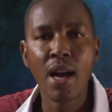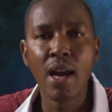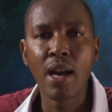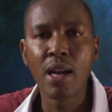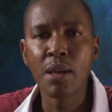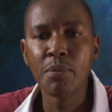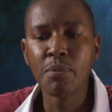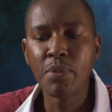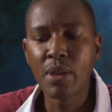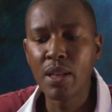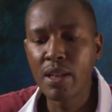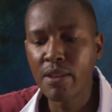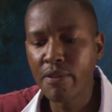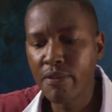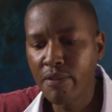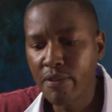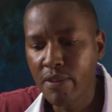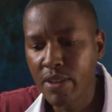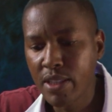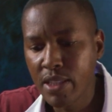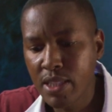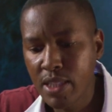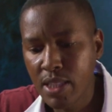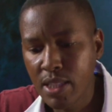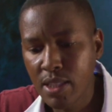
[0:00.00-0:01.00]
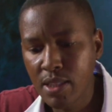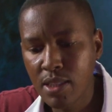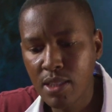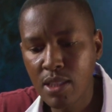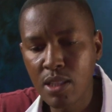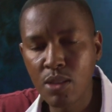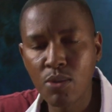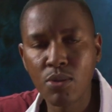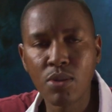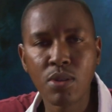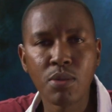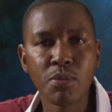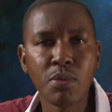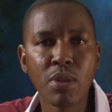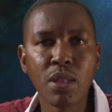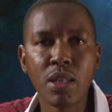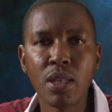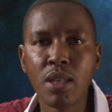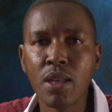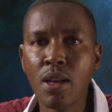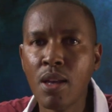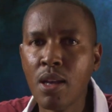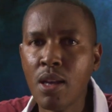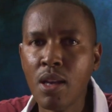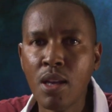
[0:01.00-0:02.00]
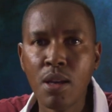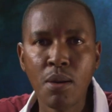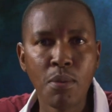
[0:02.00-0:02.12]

I believe V60 will be